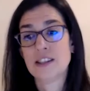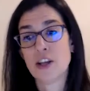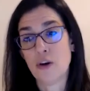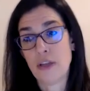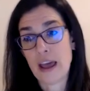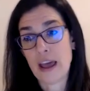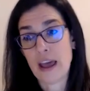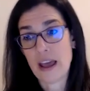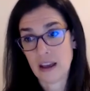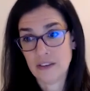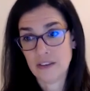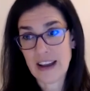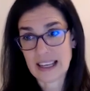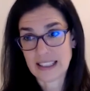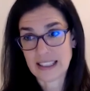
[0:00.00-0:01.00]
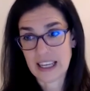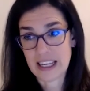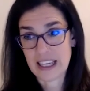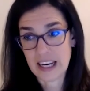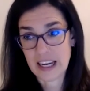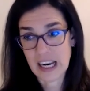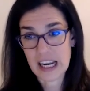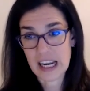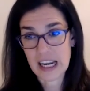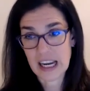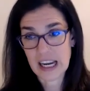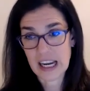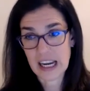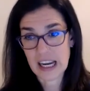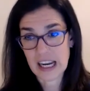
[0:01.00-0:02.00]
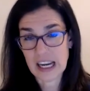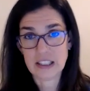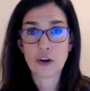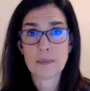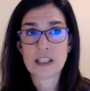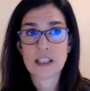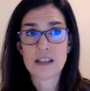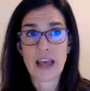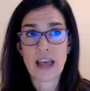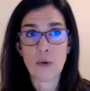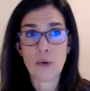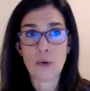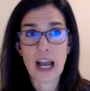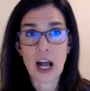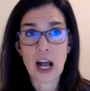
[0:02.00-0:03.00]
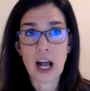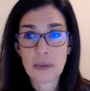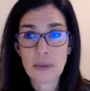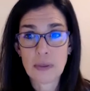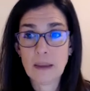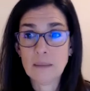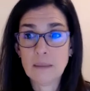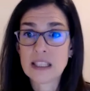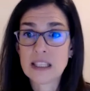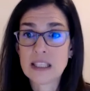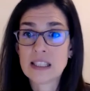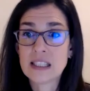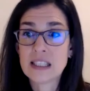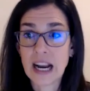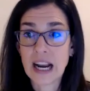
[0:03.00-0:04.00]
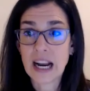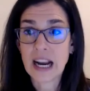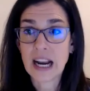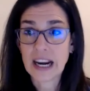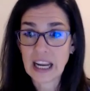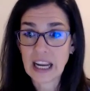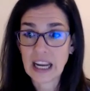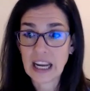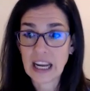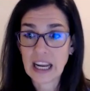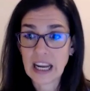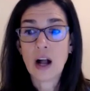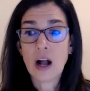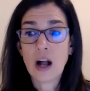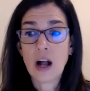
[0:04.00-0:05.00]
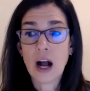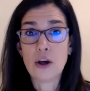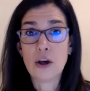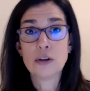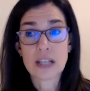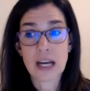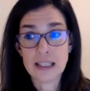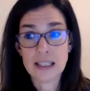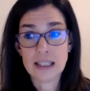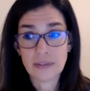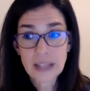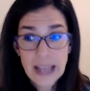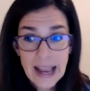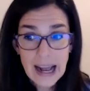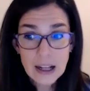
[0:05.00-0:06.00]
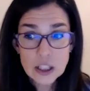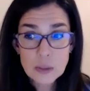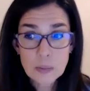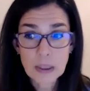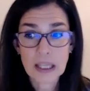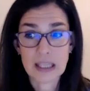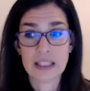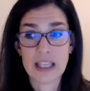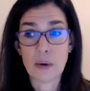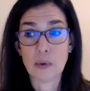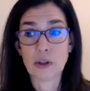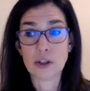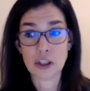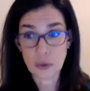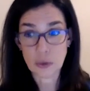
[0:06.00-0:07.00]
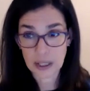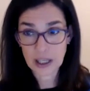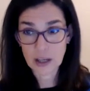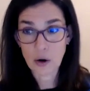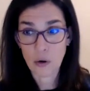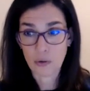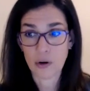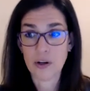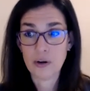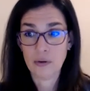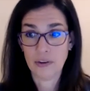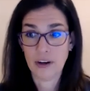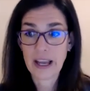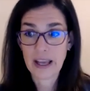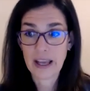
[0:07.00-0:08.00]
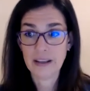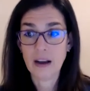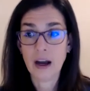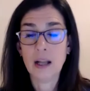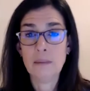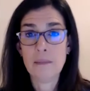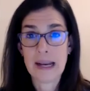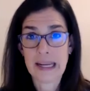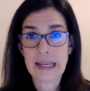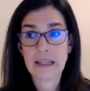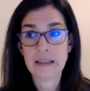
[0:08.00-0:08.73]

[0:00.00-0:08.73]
And so they invested in scripts that would help them to study those kinds of layouts because they were doing it over and over again on